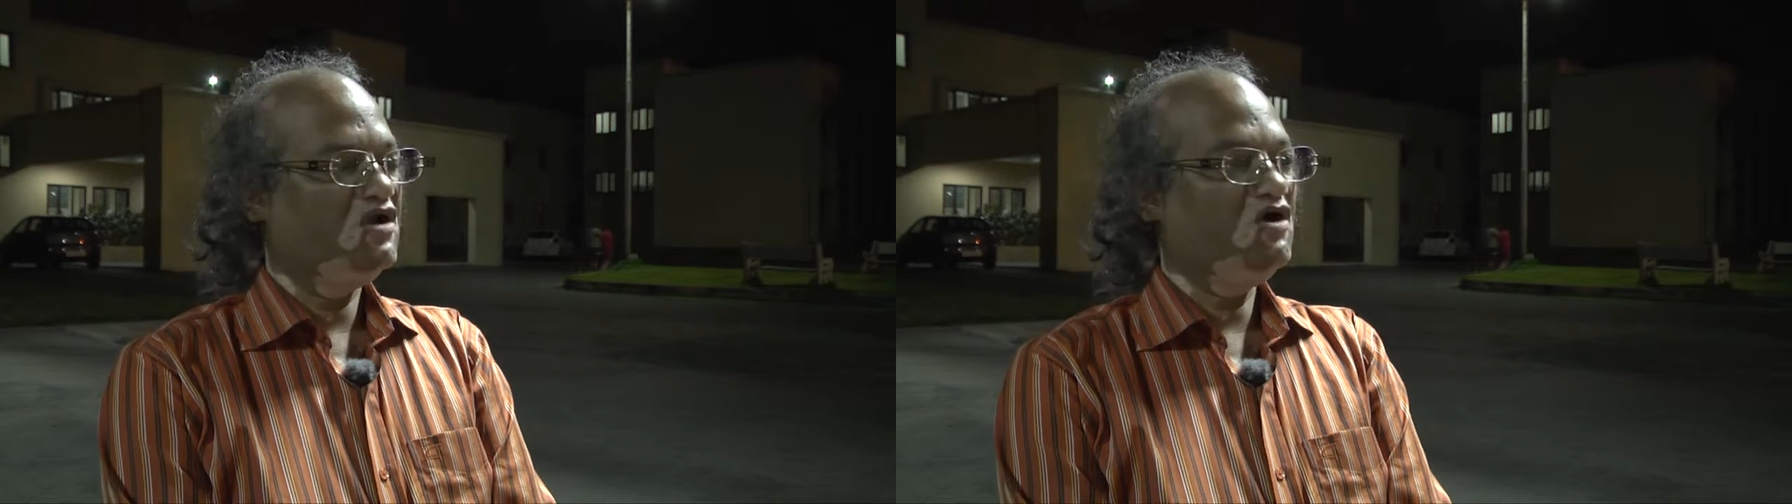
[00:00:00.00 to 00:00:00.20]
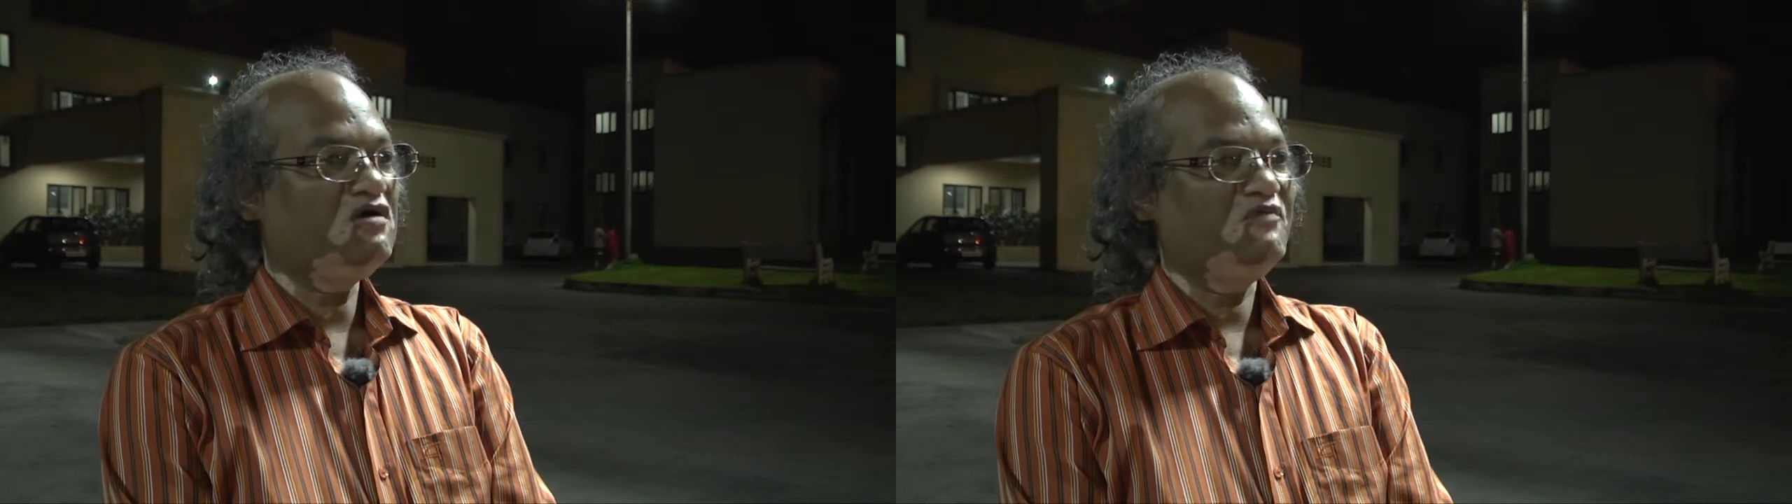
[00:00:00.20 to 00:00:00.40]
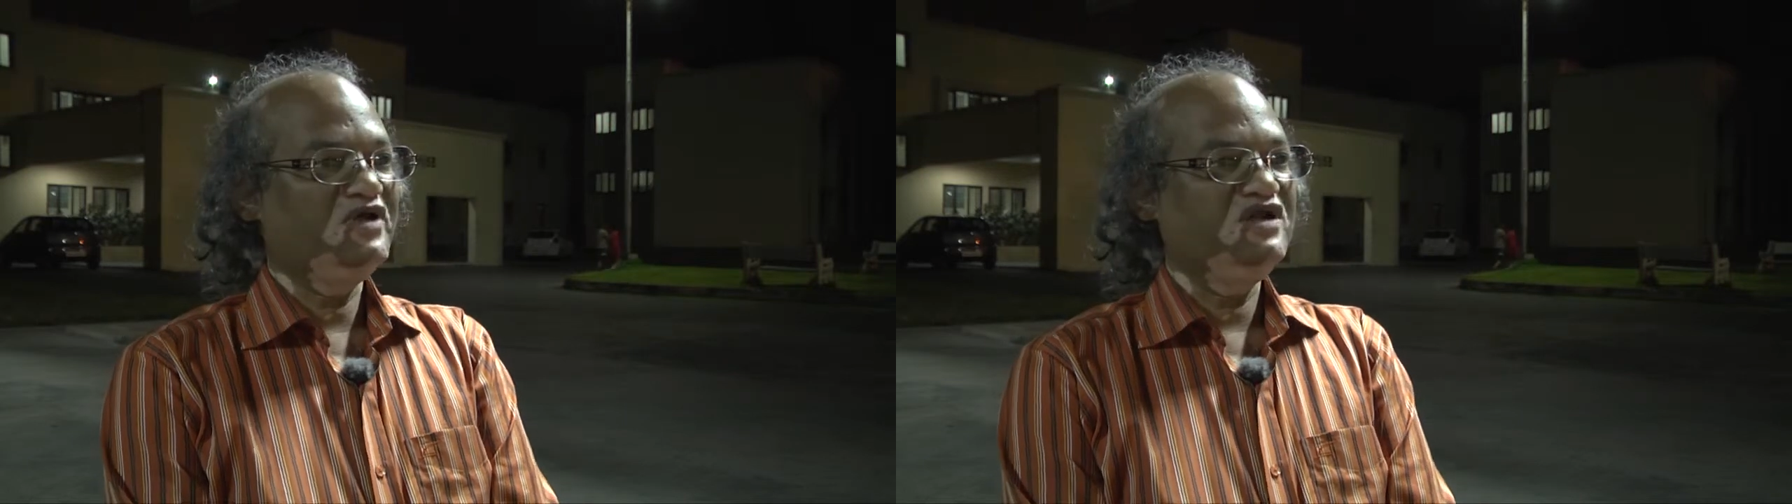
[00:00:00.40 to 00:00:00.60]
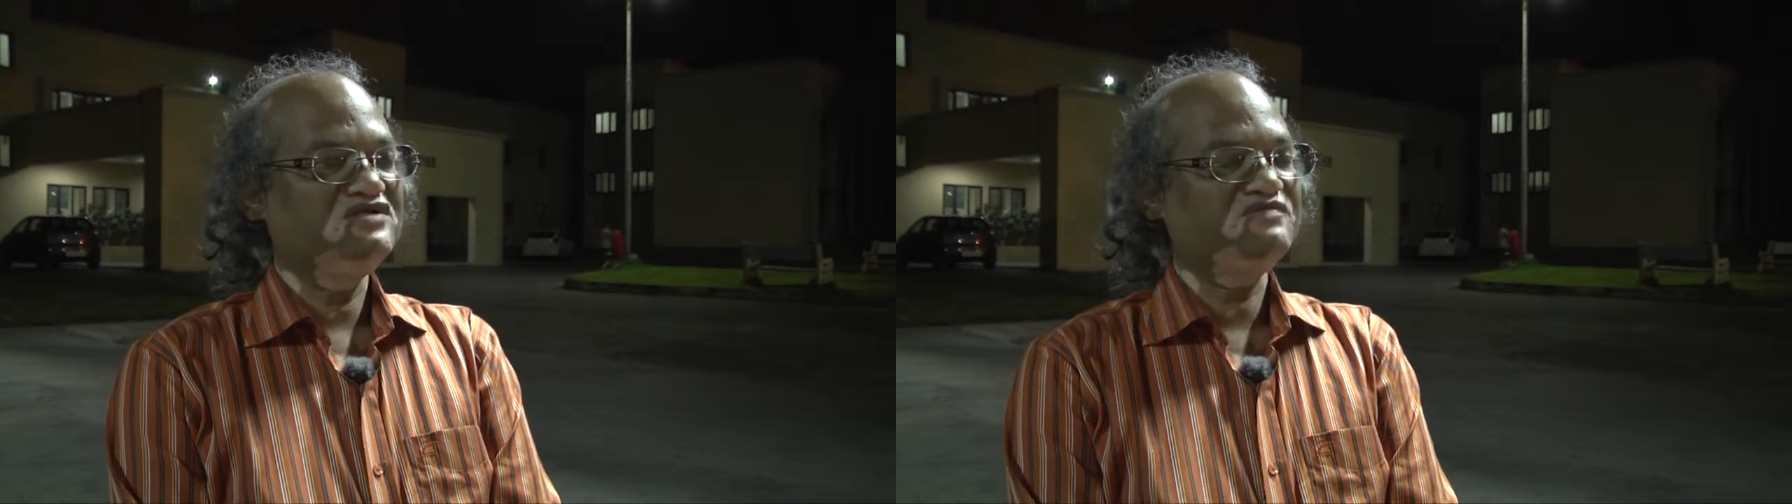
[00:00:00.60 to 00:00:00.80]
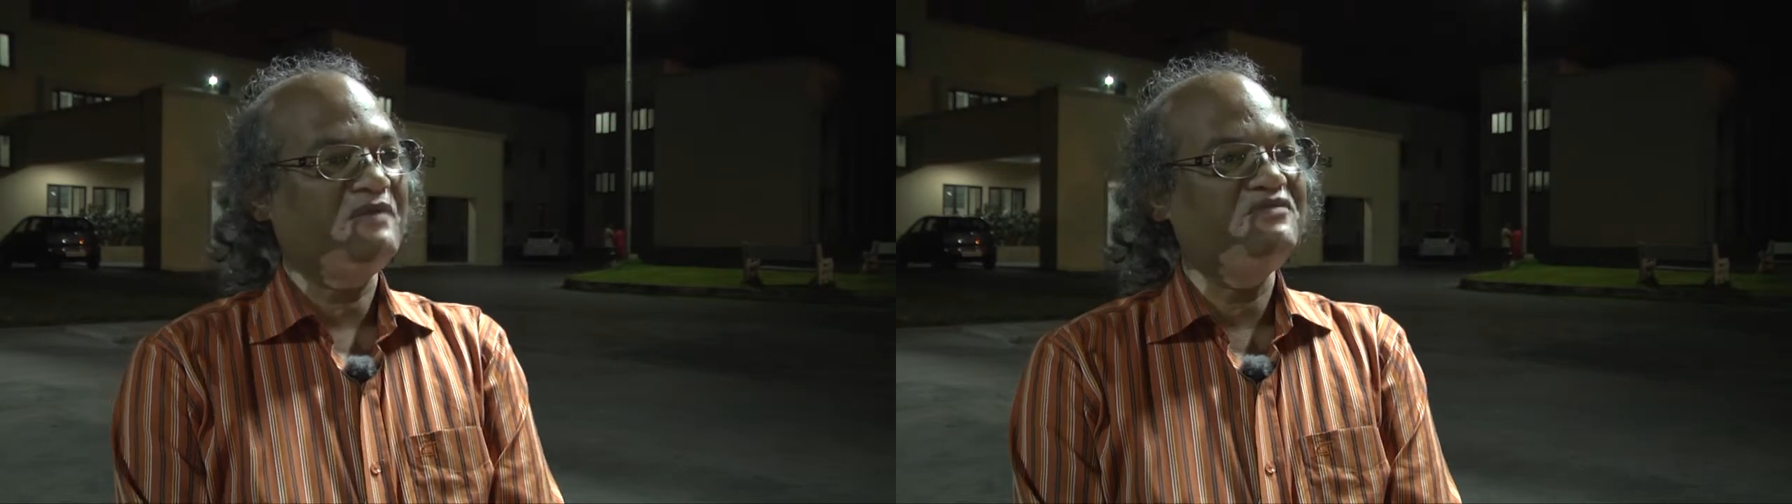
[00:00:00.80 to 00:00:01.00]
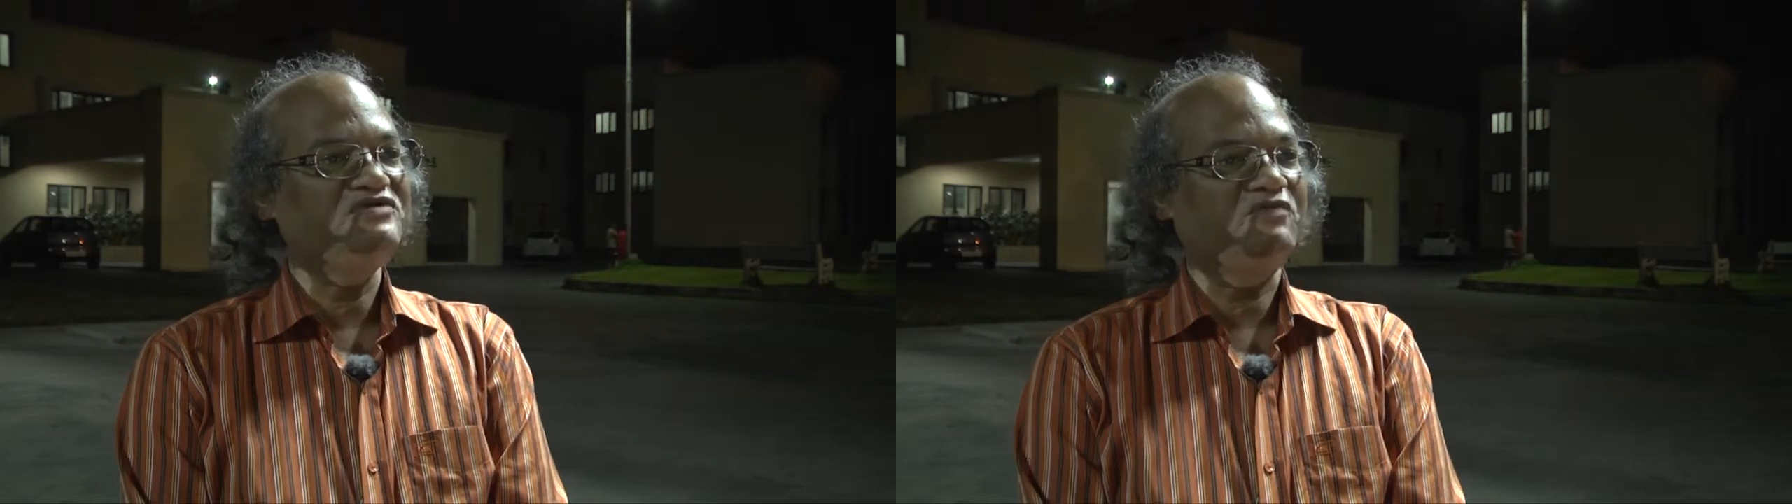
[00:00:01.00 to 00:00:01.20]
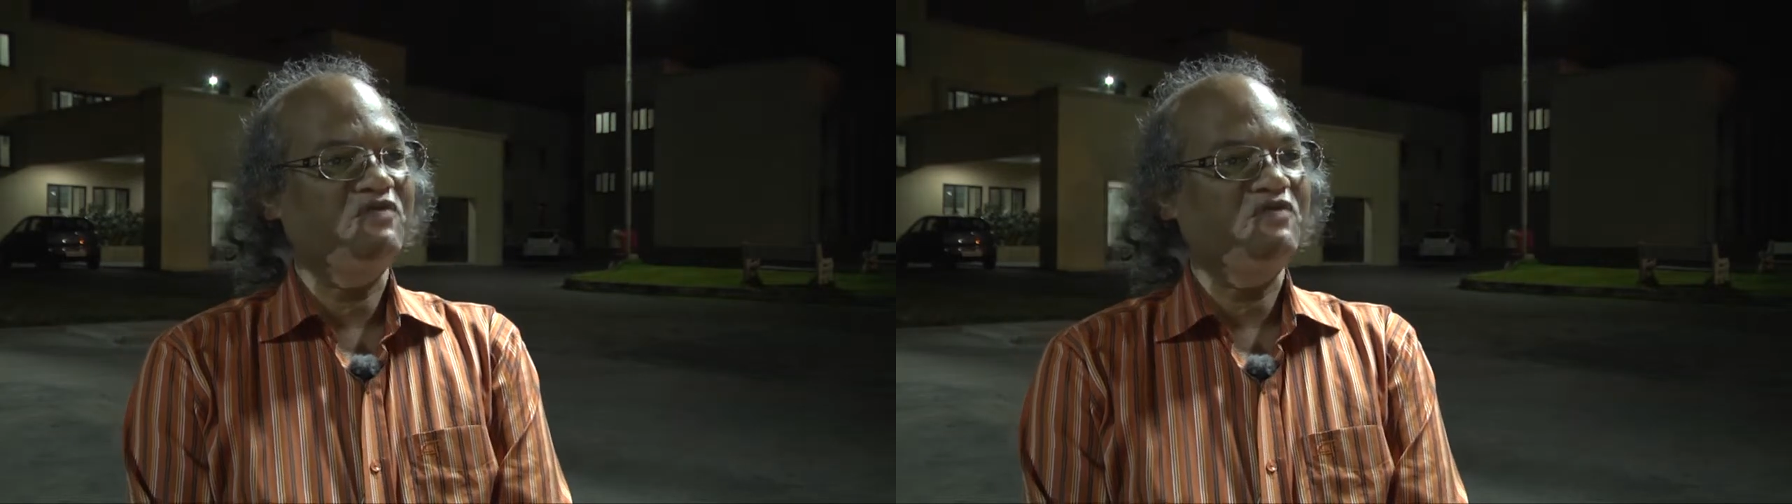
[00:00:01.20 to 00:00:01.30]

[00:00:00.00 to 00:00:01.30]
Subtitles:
lot of dailies published